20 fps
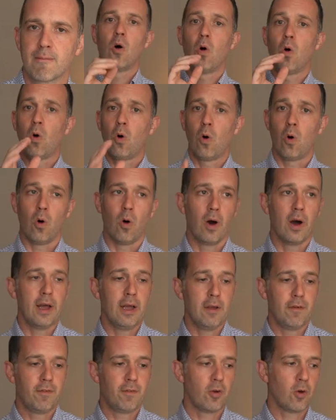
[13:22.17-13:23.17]
Or
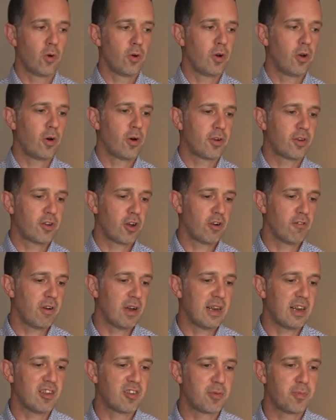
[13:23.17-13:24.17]
if you're not
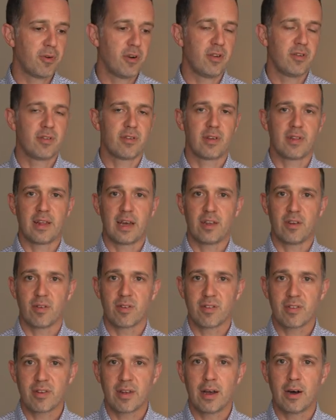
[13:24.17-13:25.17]
directly experiencing that
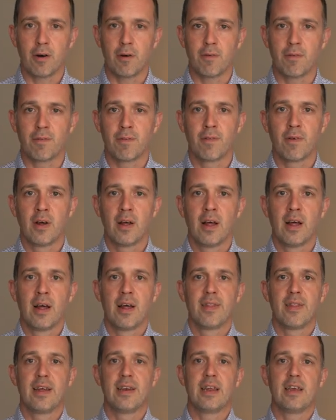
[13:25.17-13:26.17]
yourself,
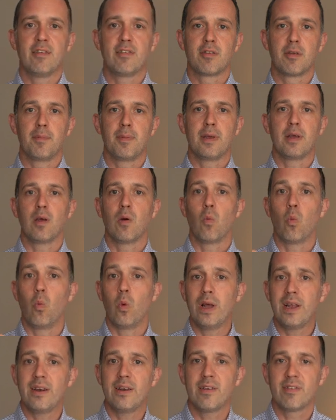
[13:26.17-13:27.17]
there needs to be
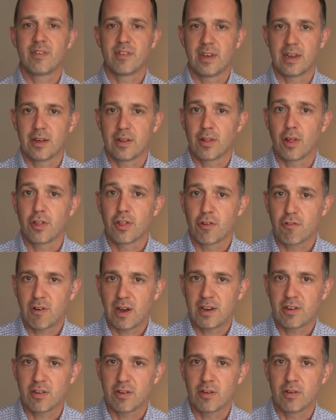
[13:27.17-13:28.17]
witnessing the
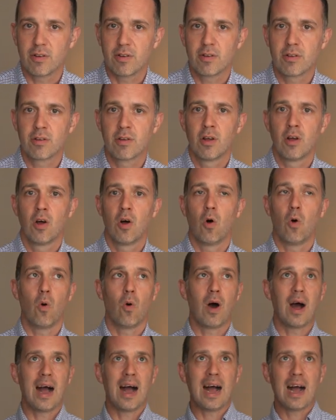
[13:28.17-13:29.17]
threatened
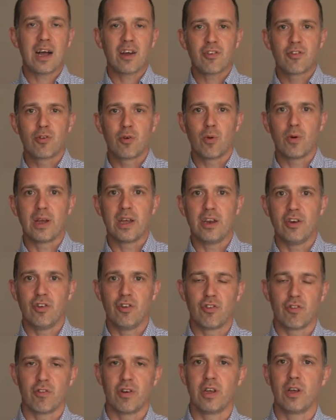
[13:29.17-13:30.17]
or actual
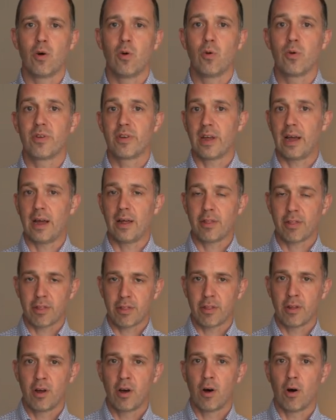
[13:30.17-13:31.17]
injury or
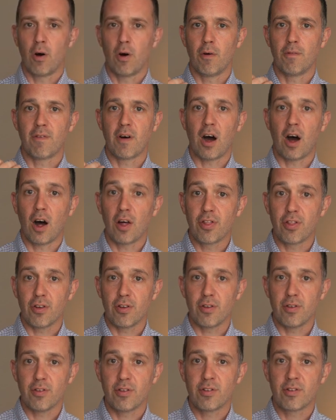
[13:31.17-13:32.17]
death of
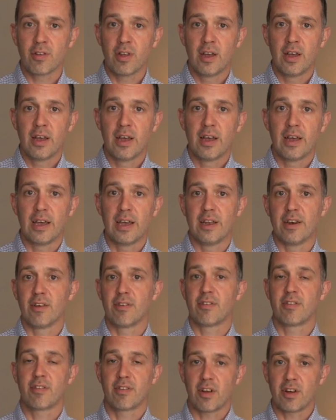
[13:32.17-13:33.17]
others in a
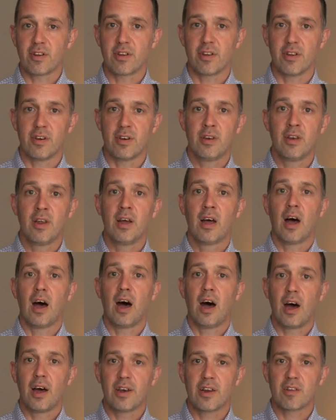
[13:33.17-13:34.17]
sudden,
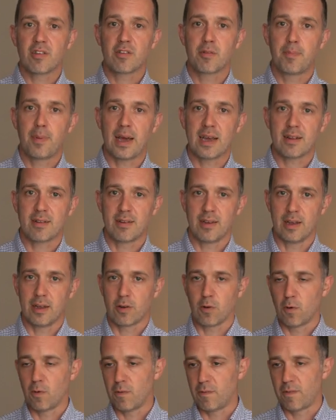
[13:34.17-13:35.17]
unexpected,
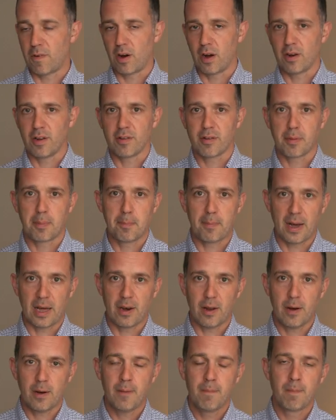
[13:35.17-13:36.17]
or violent
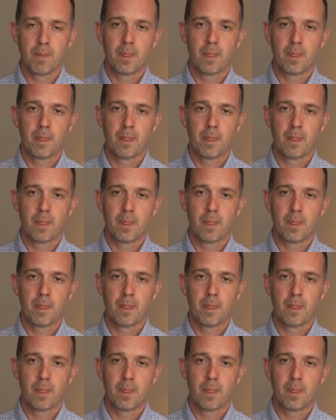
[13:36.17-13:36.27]
manner.